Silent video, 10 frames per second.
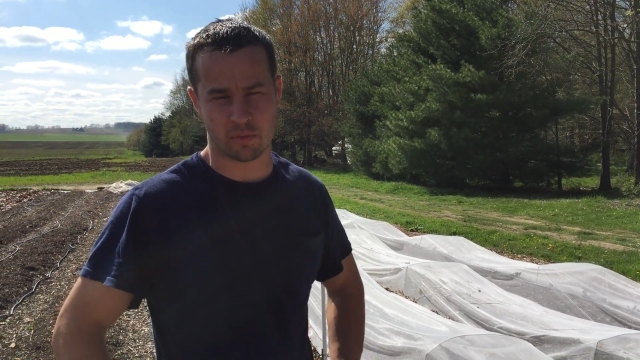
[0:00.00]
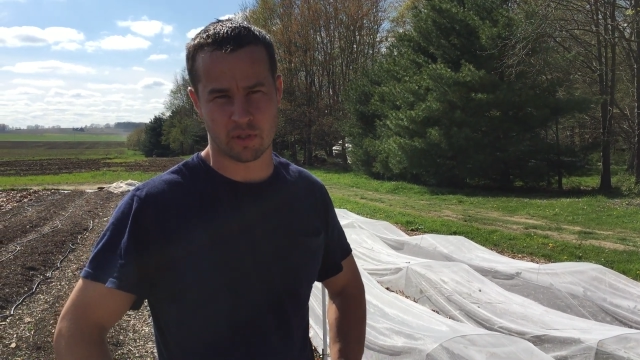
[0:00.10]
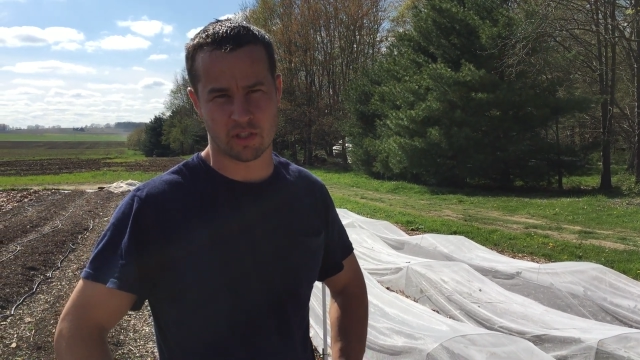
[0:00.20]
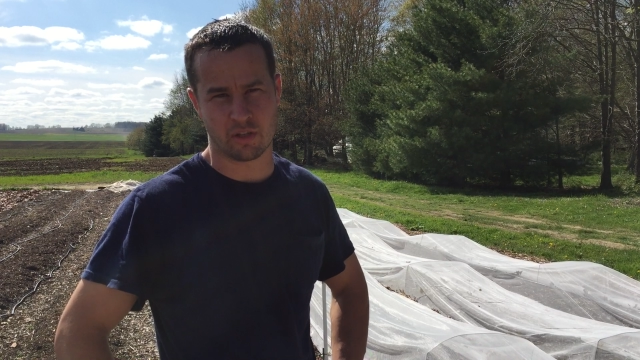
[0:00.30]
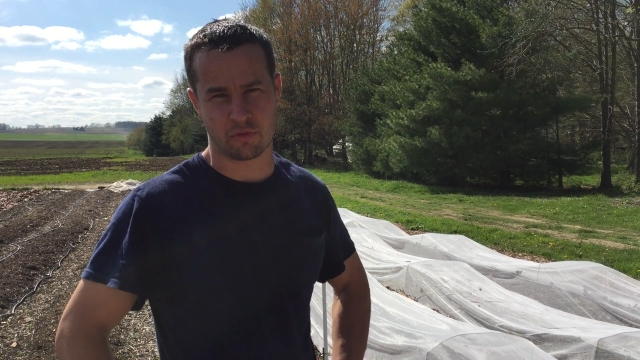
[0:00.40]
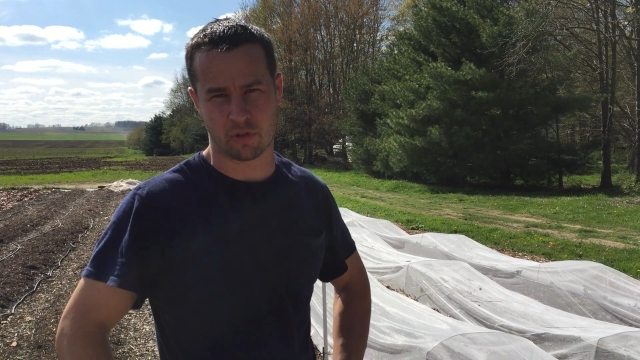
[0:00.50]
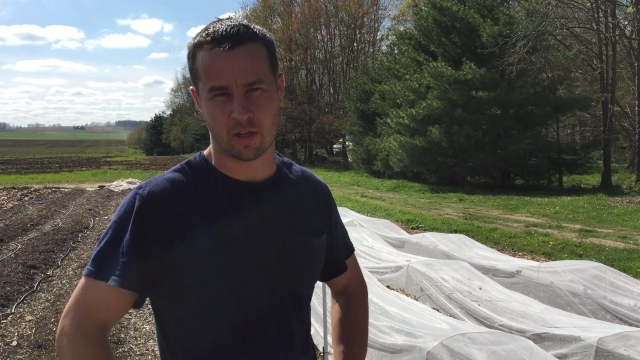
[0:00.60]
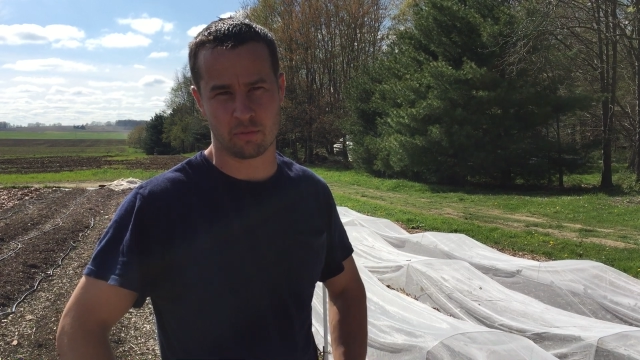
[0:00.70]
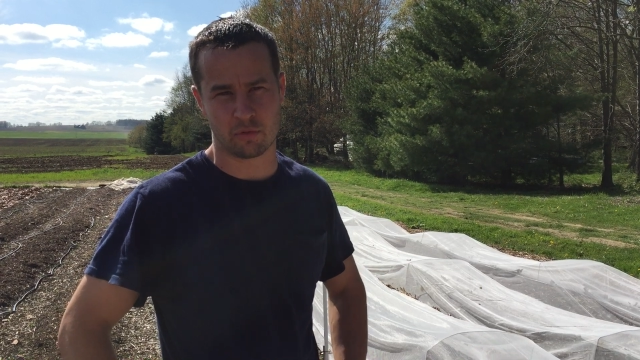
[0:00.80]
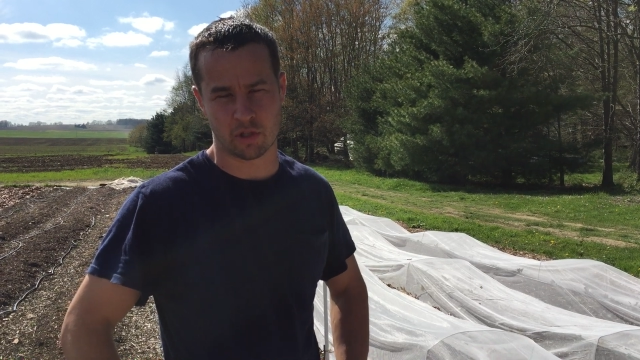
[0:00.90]
switching
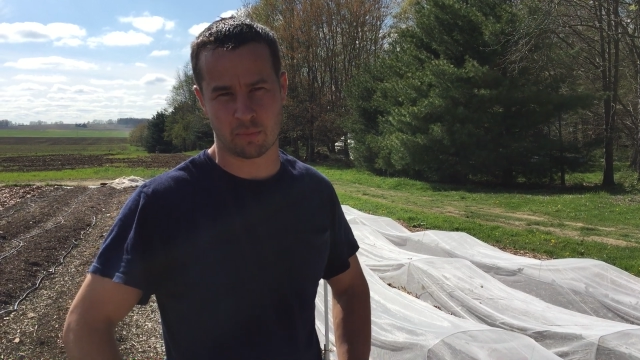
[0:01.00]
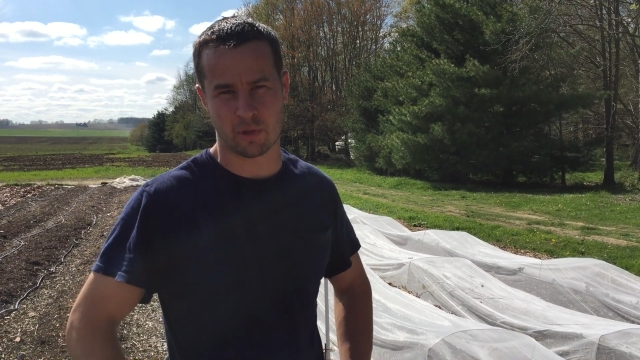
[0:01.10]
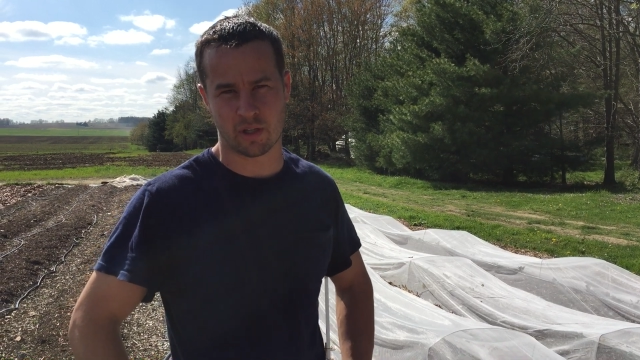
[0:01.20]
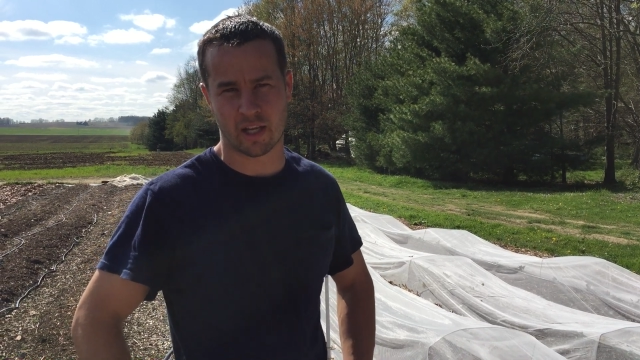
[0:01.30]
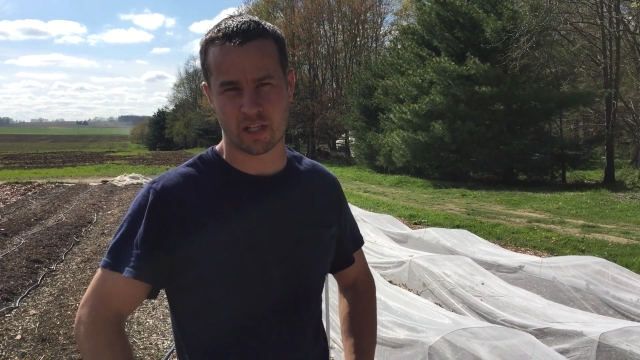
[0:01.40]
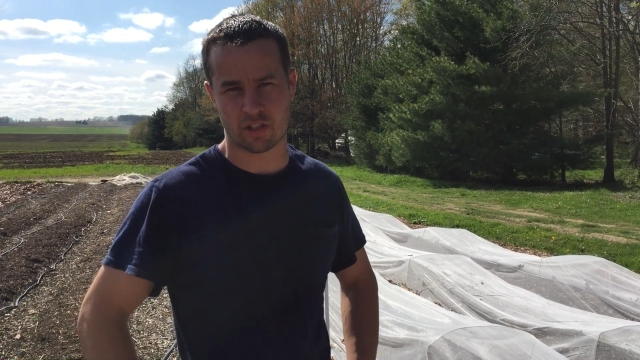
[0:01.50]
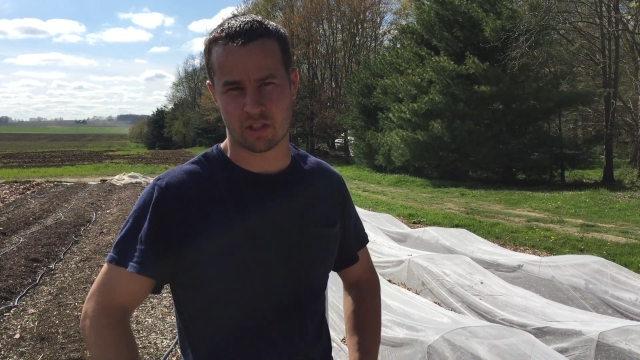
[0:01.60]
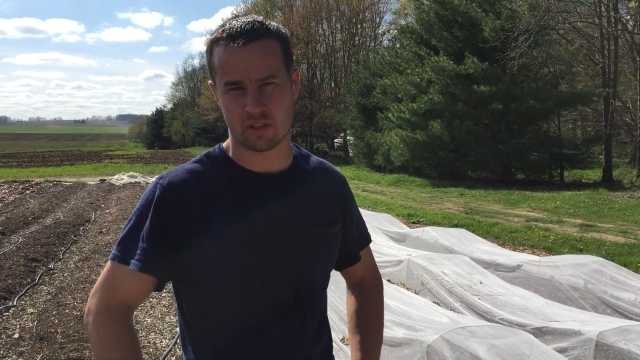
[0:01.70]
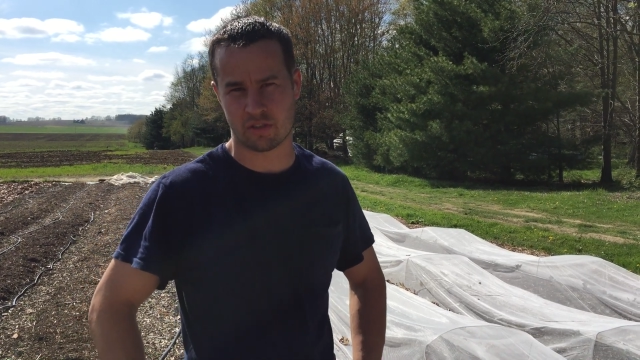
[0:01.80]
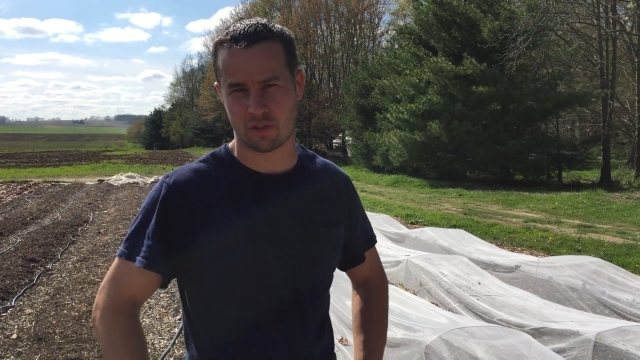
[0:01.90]
from drip
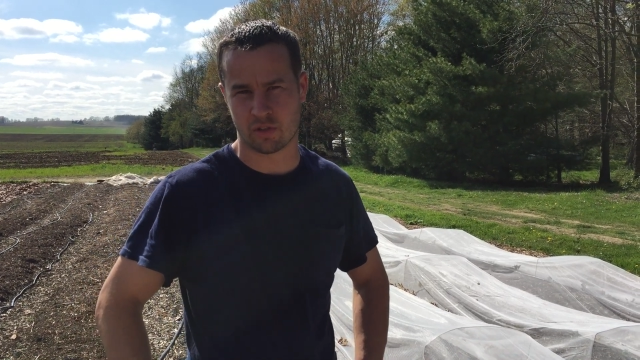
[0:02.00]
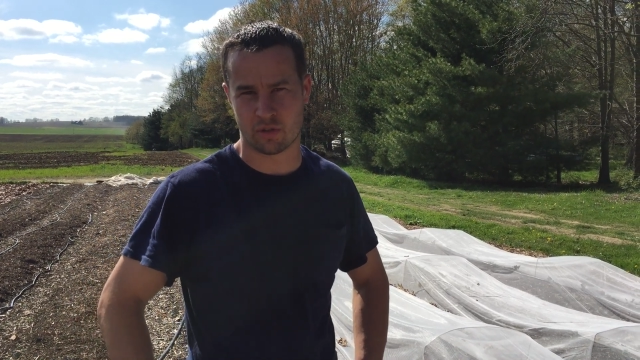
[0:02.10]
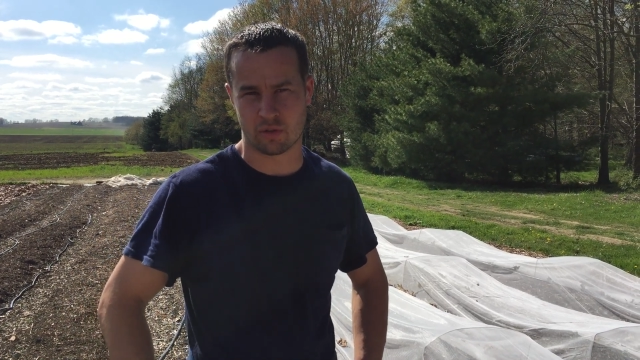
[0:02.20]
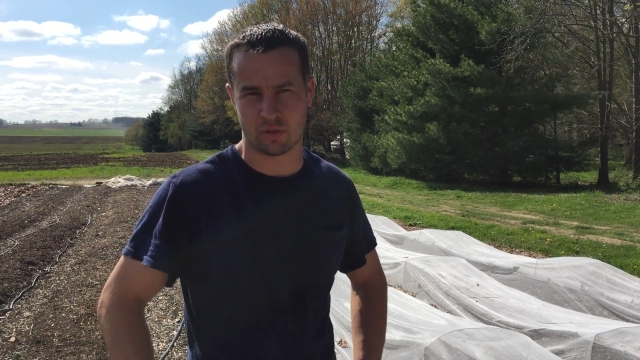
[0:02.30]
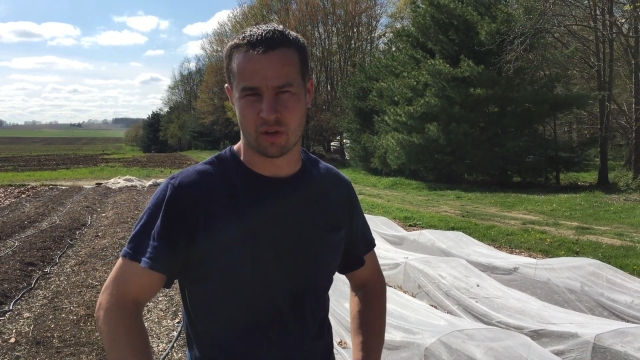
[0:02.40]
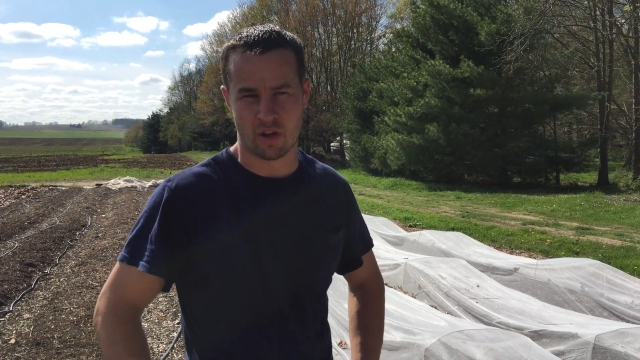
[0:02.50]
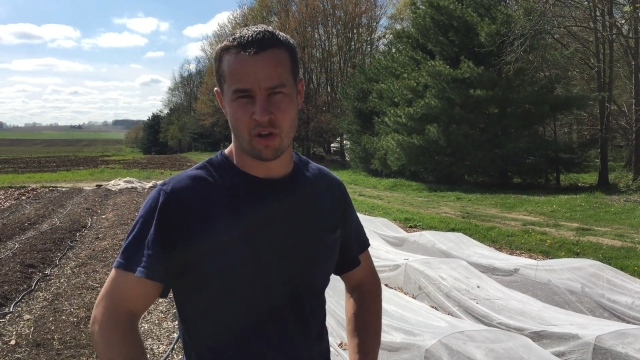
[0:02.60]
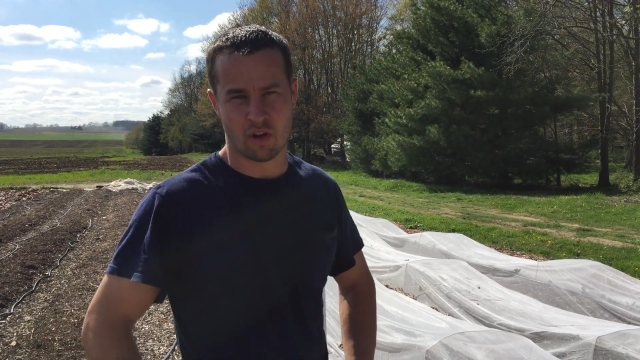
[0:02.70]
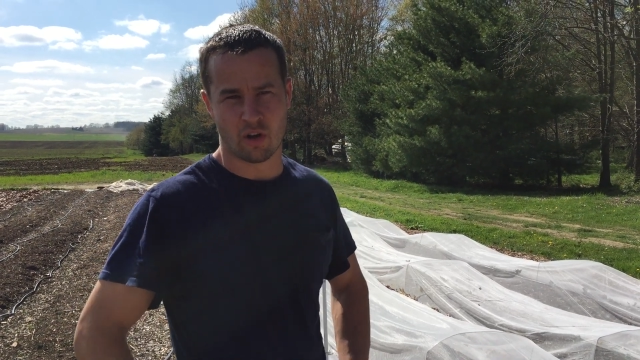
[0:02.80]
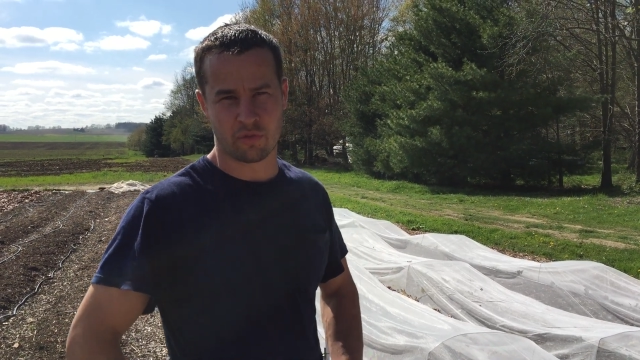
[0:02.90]
irrigation to
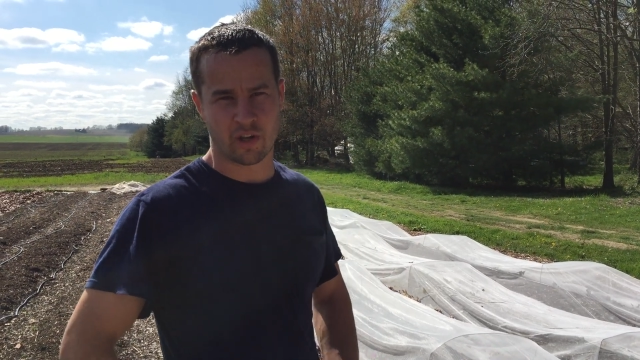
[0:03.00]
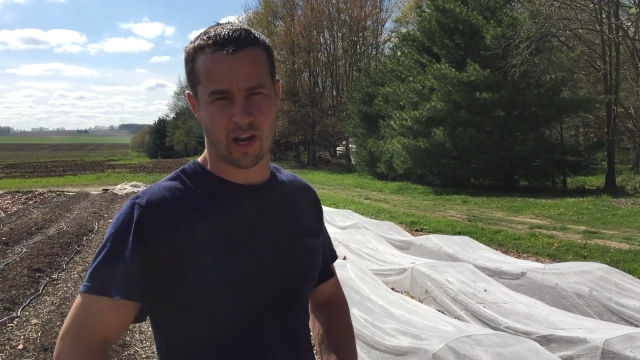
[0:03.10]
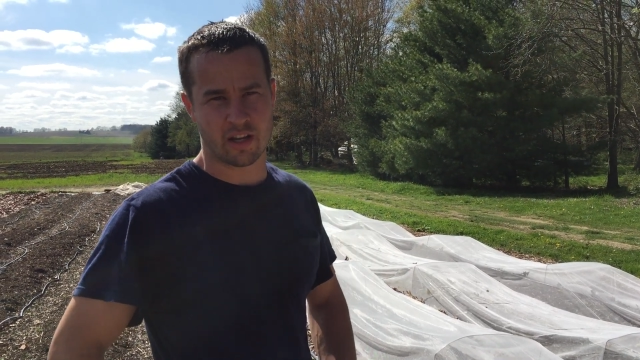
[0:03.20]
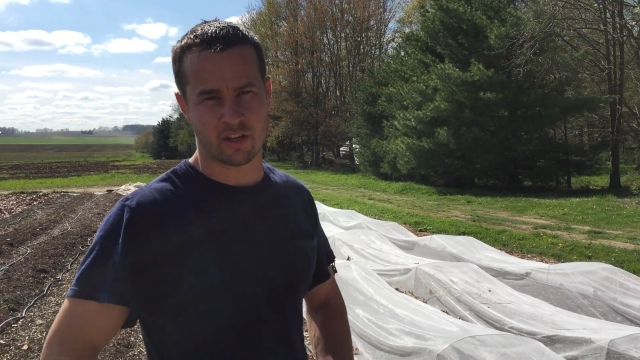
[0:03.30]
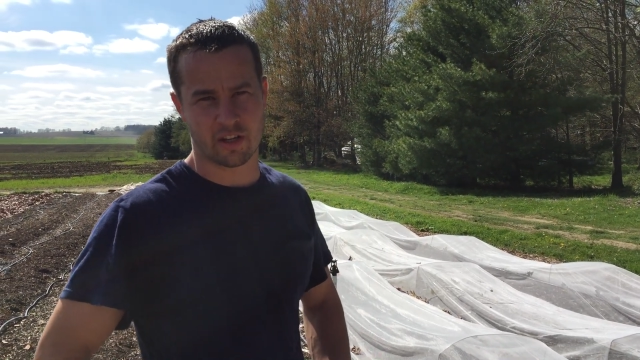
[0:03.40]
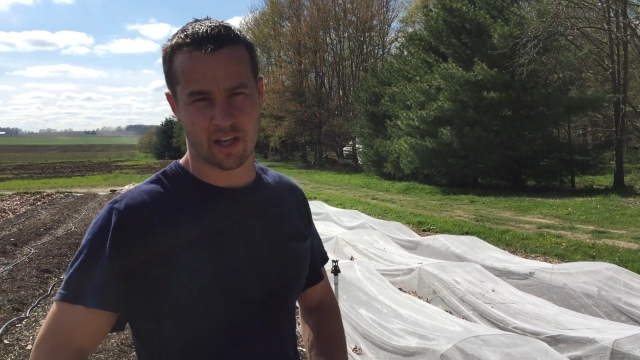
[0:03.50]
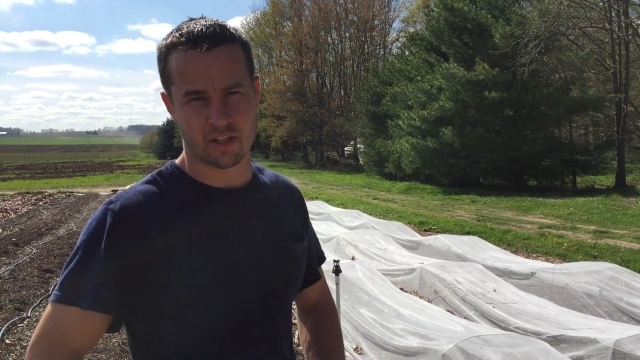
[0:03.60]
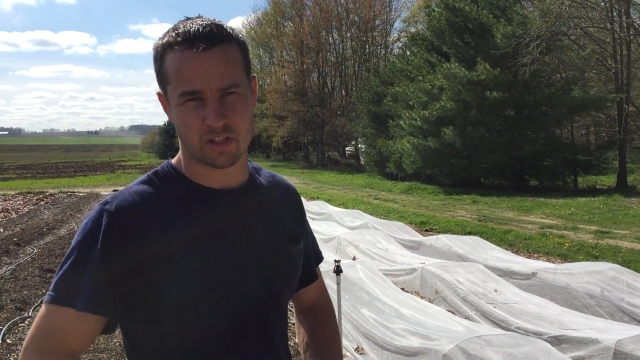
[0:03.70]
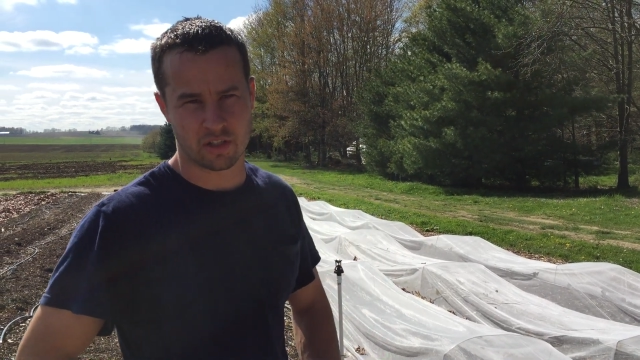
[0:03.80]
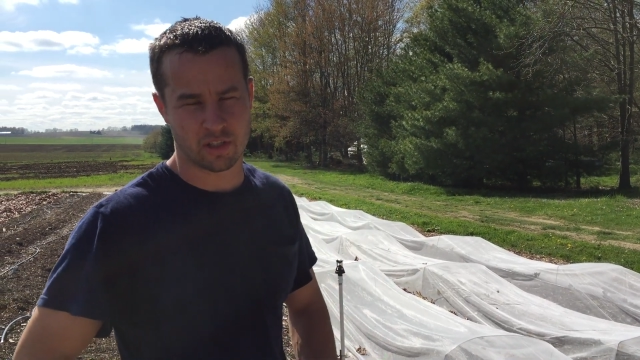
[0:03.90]
overhead
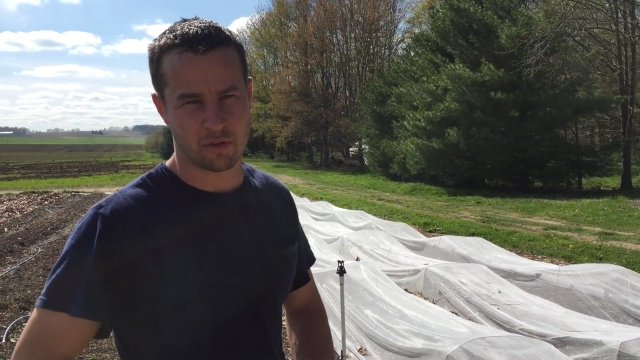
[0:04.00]
irrigation.